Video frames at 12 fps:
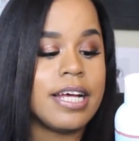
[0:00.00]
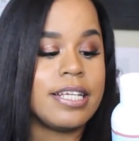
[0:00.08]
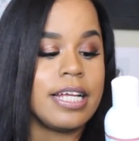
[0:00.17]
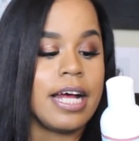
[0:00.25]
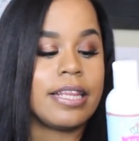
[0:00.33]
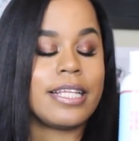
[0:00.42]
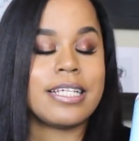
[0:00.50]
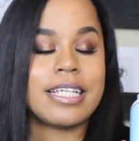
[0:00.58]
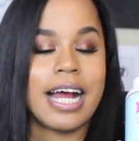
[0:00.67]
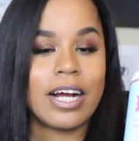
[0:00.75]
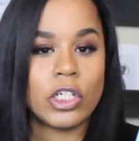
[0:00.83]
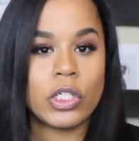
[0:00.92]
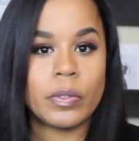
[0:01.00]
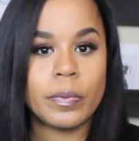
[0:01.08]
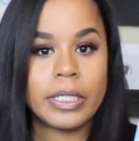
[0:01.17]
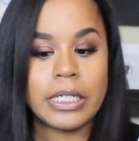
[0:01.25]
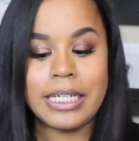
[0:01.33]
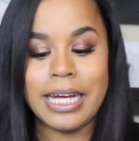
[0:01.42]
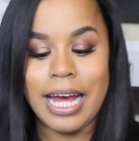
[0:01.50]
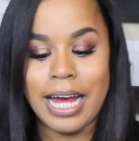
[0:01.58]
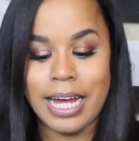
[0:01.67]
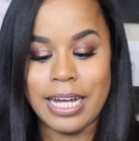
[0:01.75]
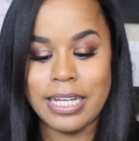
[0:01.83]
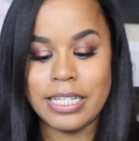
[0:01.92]
is that this actually
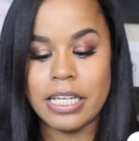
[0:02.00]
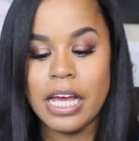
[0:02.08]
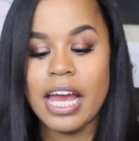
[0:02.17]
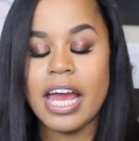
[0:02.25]
has